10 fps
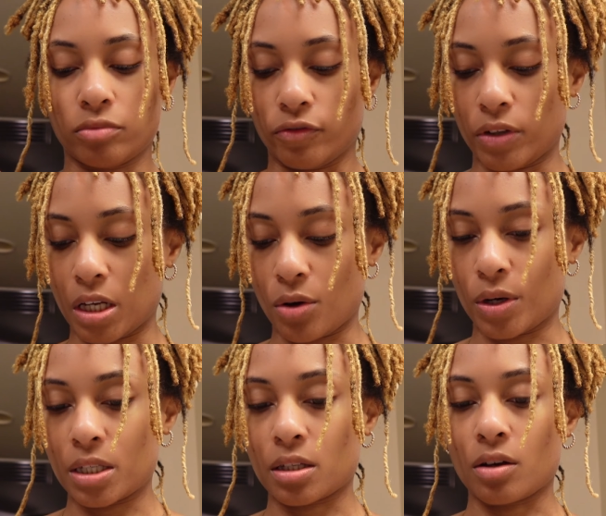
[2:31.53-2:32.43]
video in
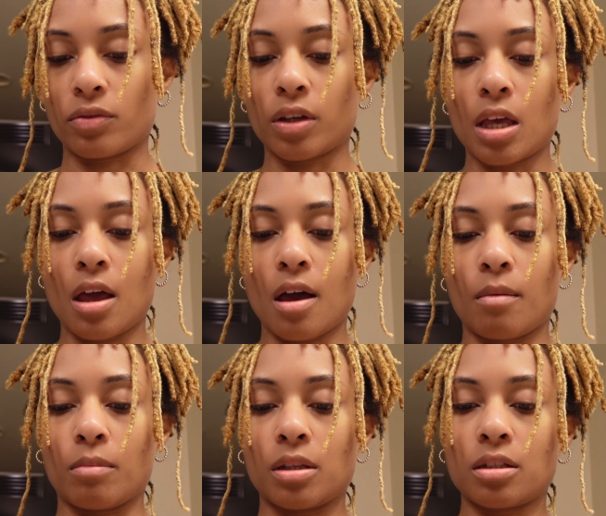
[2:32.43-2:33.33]
itself.
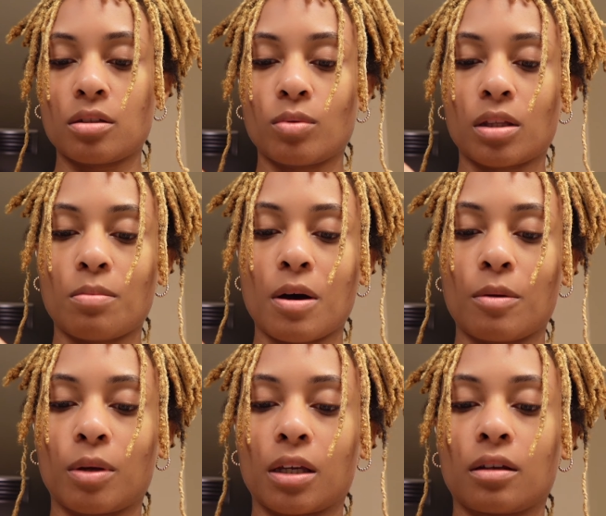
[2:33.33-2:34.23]
But this is with the
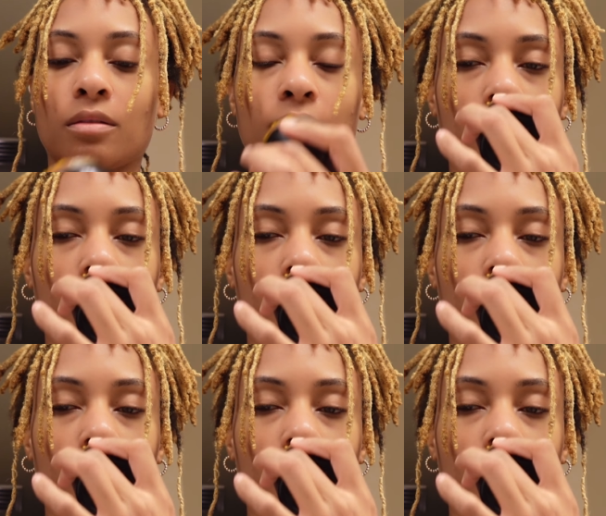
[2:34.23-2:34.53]
pumpkin.